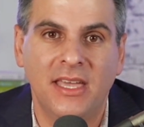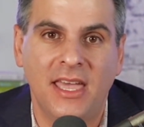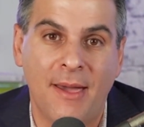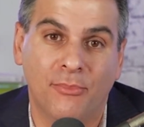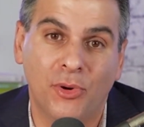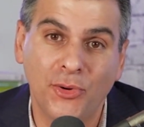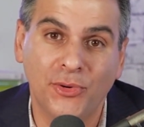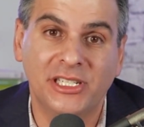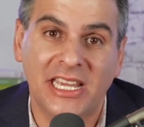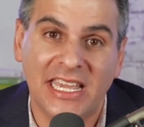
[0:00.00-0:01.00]
and
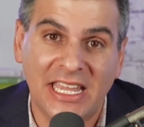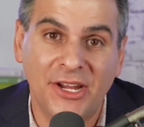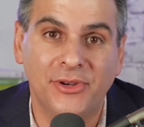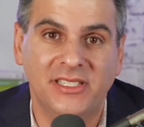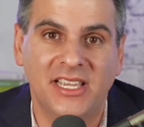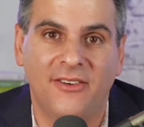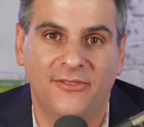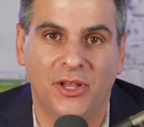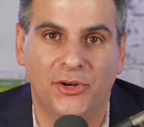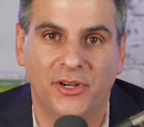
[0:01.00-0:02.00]
brokerage here in South
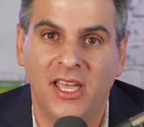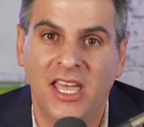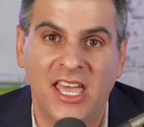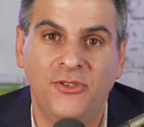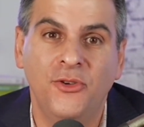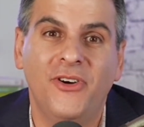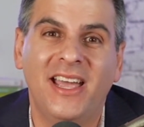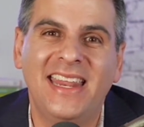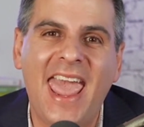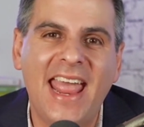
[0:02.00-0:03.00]
Florida. If you
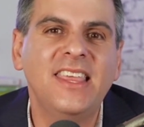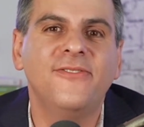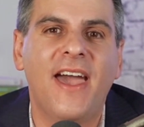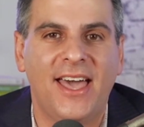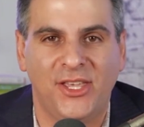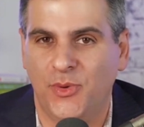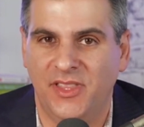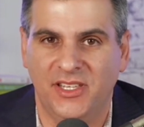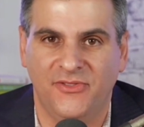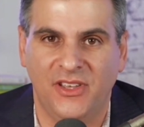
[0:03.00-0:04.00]
find any value in
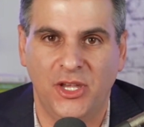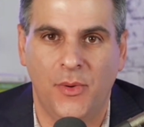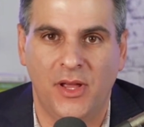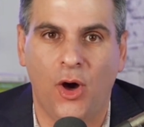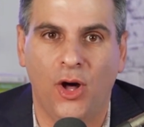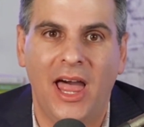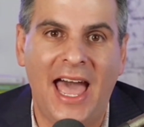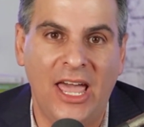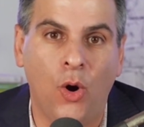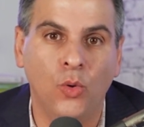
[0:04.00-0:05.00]
this video at all,
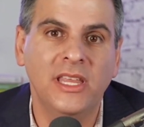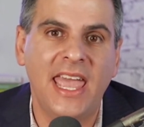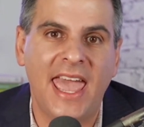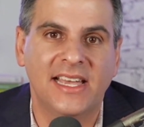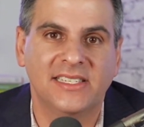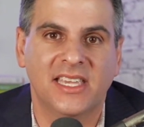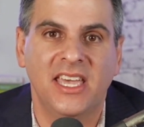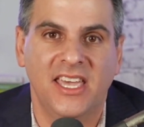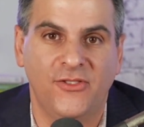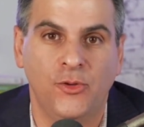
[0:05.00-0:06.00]
I only ask
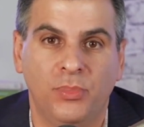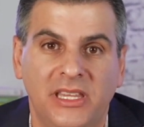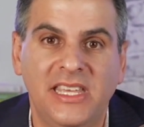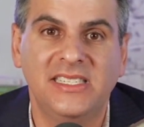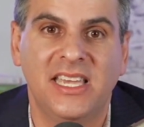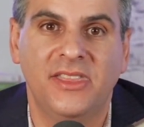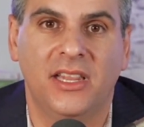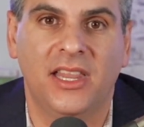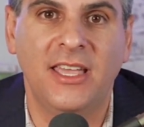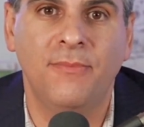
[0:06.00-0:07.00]
if you please hit the
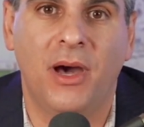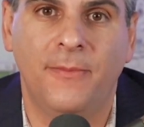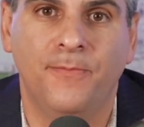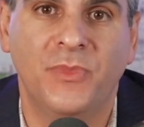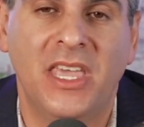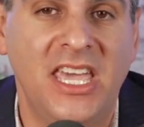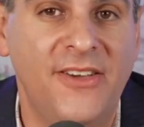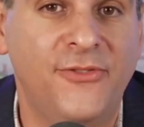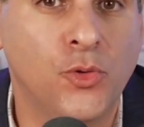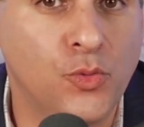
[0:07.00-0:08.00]
like button.
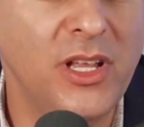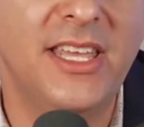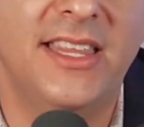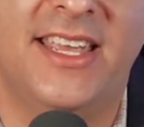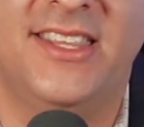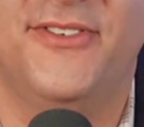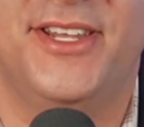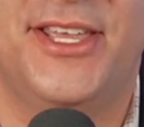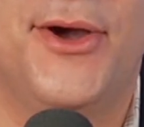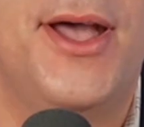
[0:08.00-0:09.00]
If you really like the
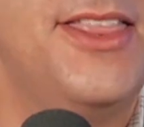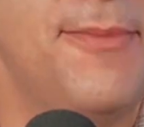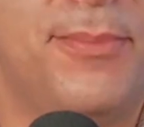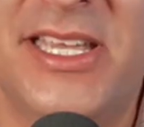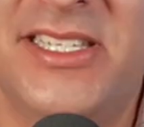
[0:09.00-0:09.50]
video, then please